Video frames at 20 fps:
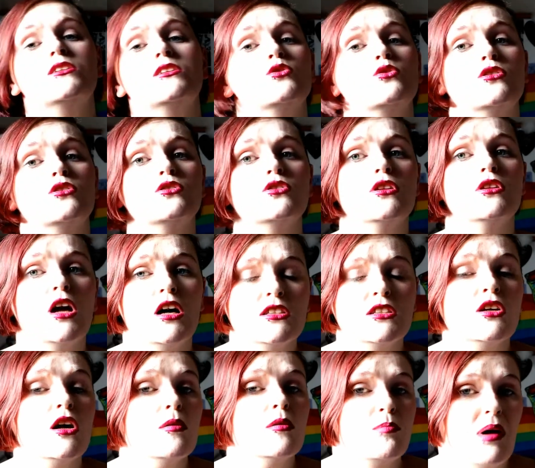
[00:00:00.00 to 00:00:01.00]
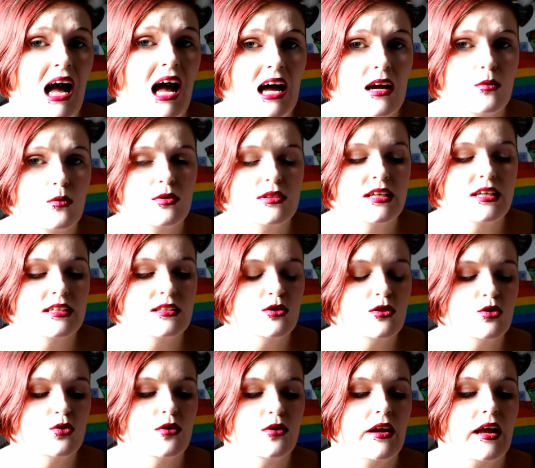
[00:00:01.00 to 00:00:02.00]
So there's a lot to unpack with that
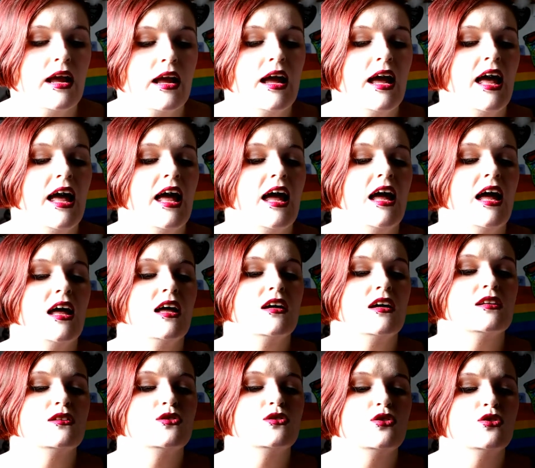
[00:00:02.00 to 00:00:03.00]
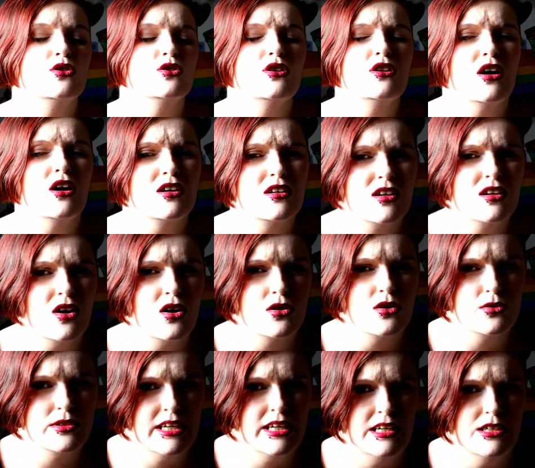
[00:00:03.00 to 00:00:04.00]
story. There's a lot of
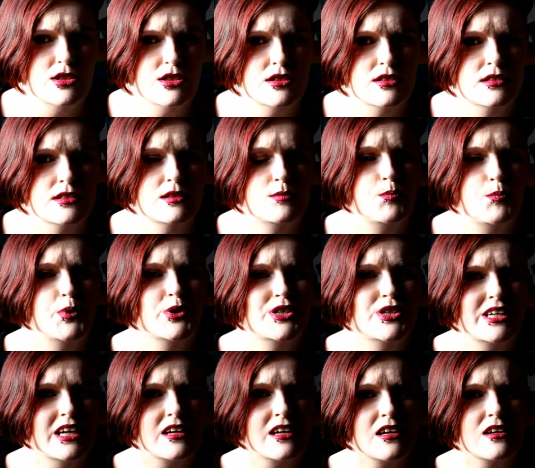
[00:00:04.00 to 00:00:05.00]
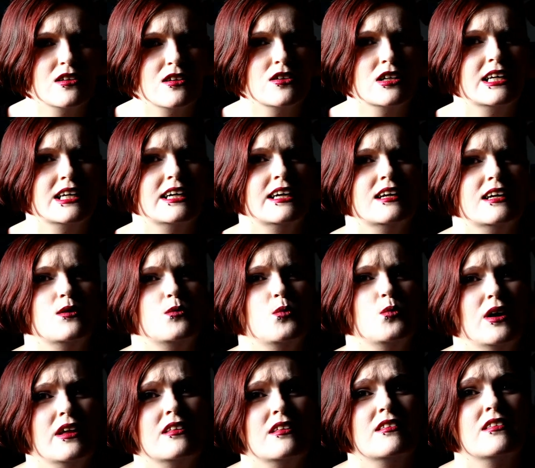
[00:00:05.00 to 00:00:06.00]
connotations, particularly
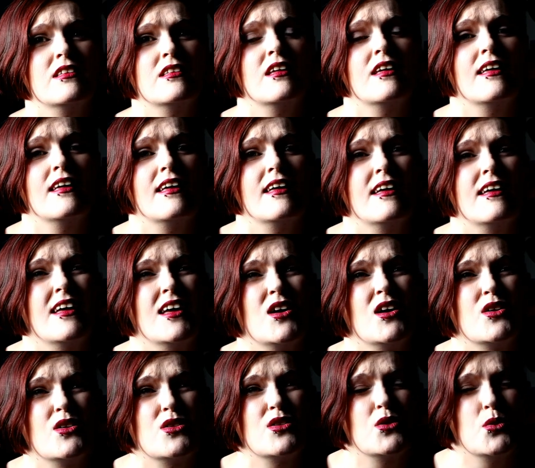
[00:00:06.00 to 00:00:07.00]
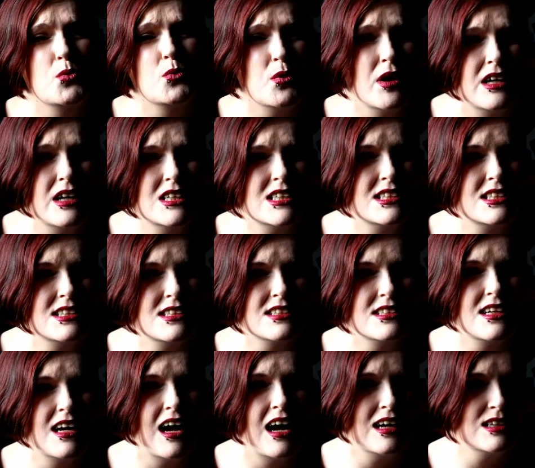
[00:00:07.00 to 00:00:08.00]
with the race
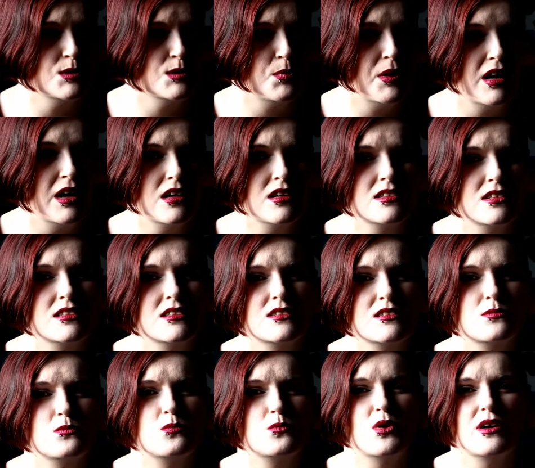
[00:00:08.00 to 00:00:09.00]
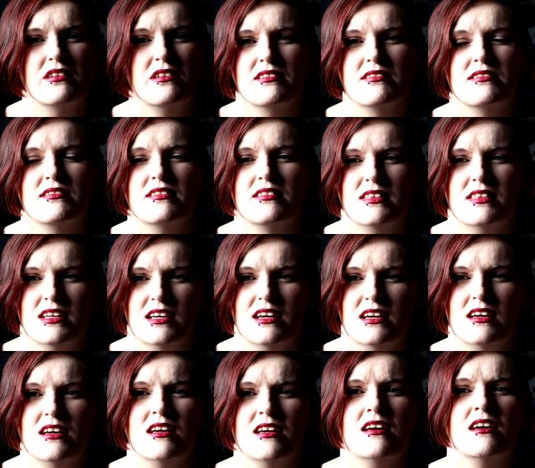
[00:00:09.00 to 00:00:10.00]
aspect, with
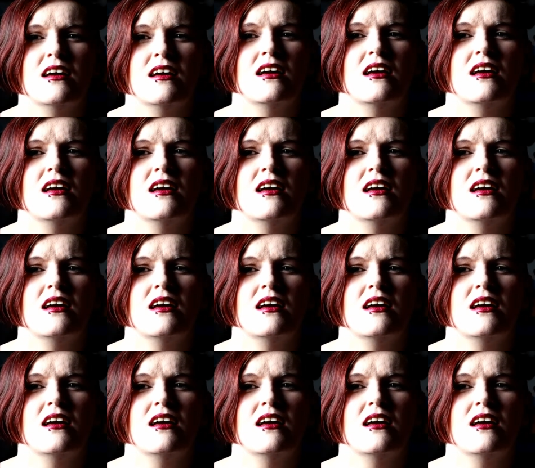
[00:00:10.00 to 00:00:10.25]
the